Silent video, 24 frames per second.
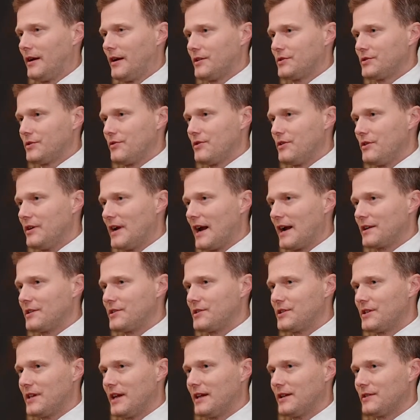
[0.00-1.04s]
So the
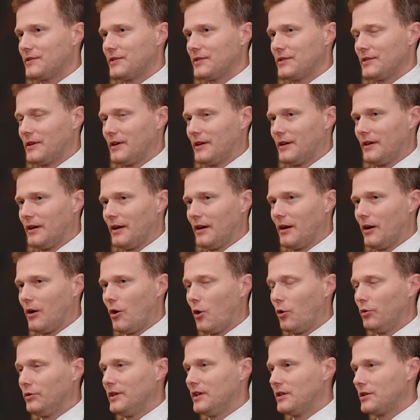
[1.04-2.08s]
United States
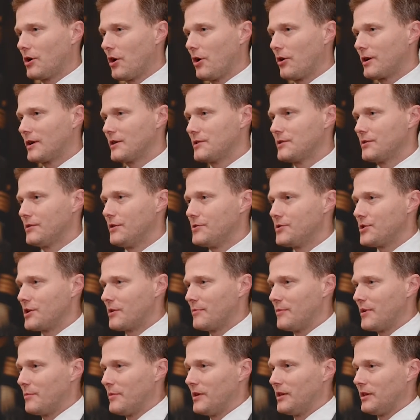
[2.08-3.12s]
only targets
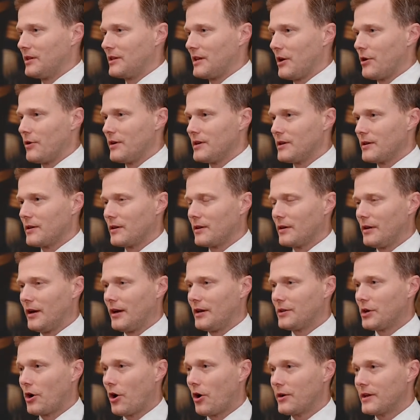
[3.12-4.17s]
legitimate military
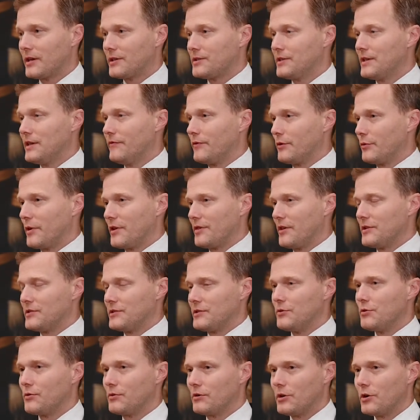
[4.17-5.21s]
targets, even with
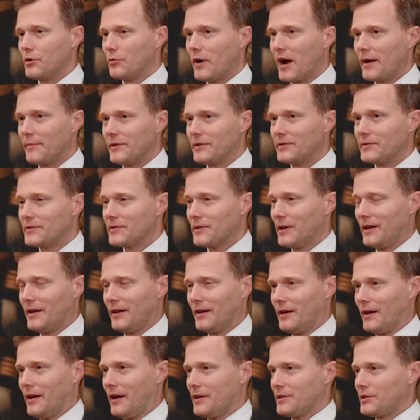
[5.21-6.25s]
its nuclear weapons.
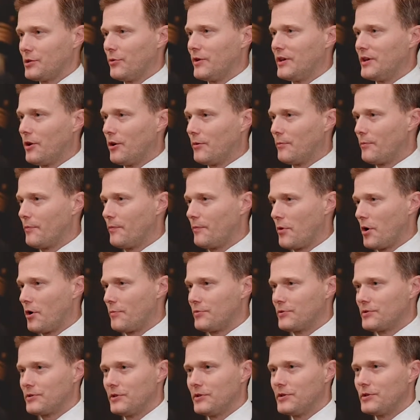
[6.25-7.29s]
So we don't
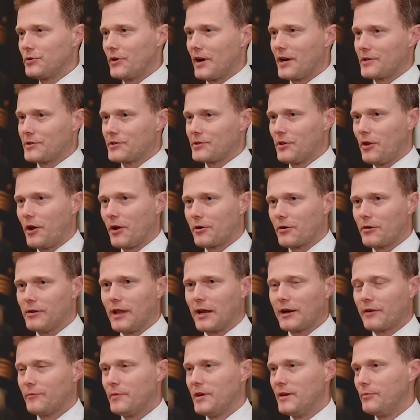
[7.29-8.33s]
purposely try to slaughter a
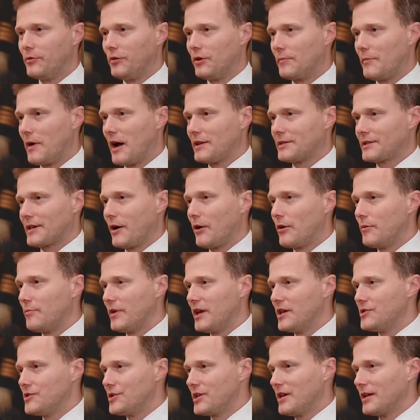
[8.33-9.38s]
lot of people in Moscow and
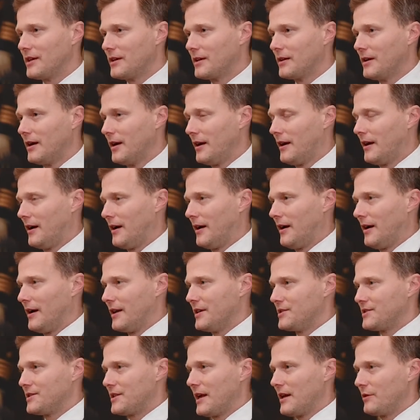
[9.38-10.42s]
Beijing.
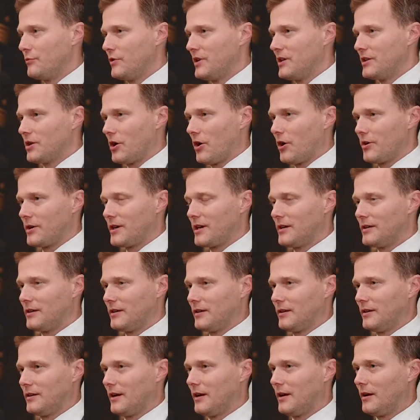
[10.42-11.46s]
Instead, we
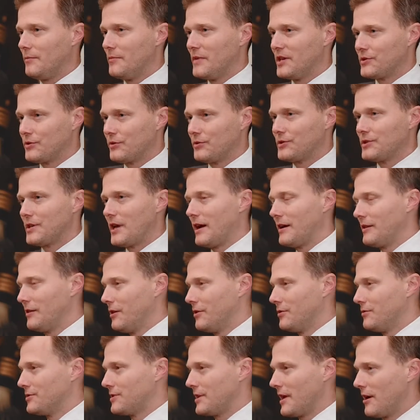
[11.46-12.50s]
target missile
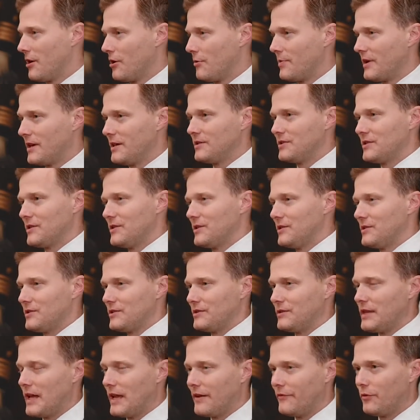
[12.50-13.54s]
silos, air
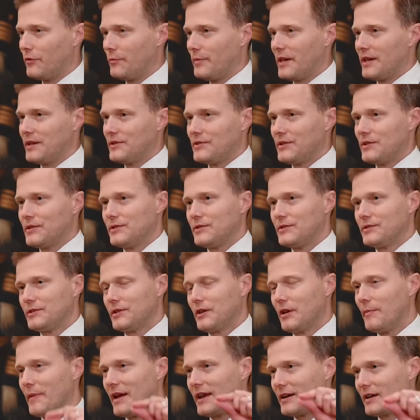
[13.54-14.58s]
bases, naval bases,
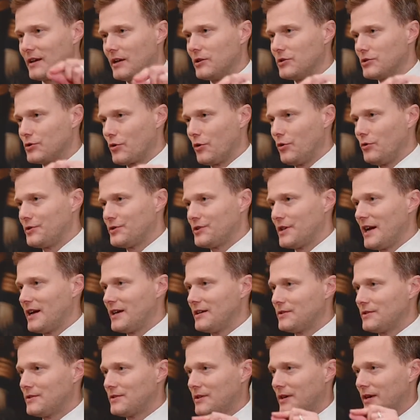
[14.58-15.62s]
command and control
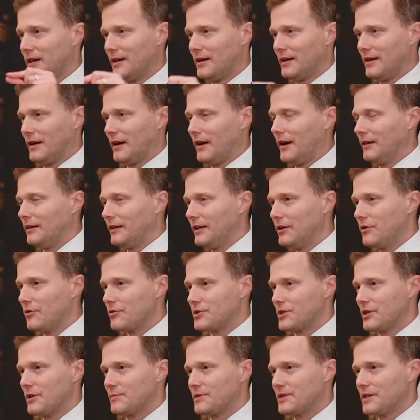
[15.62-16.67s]
sites,
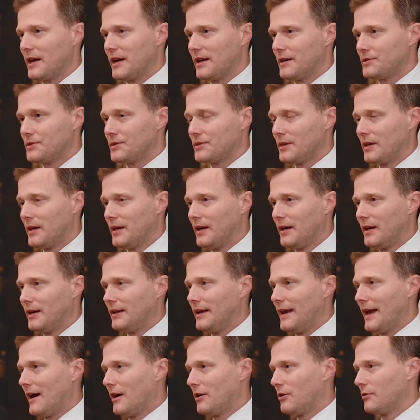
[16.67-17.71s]
leadership sites.
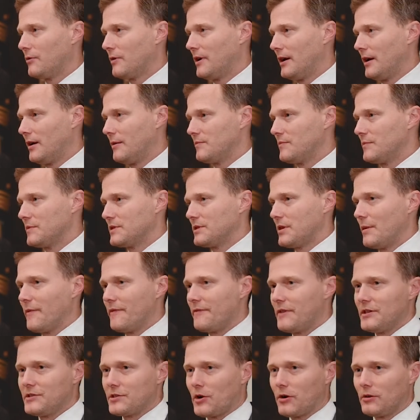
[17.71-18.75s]
Now, some
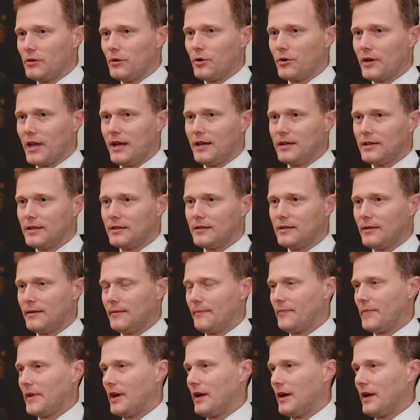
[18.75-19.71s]
of these are located